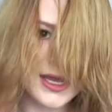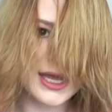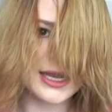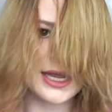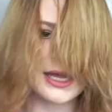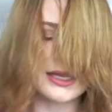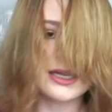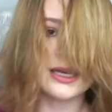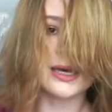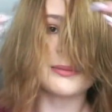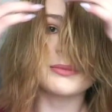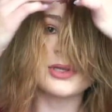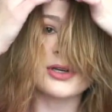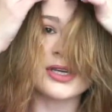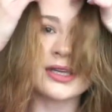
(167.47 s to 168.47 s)
and ending
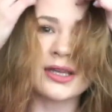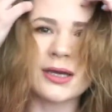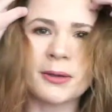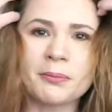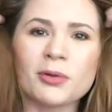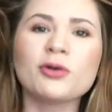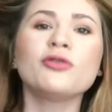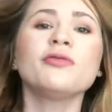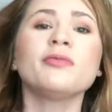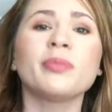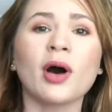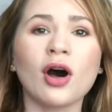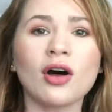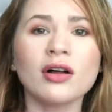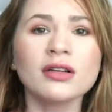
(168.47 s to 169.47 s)
up looking like a poof
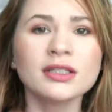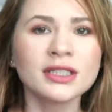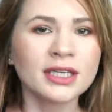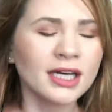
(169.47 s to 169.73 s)
ball,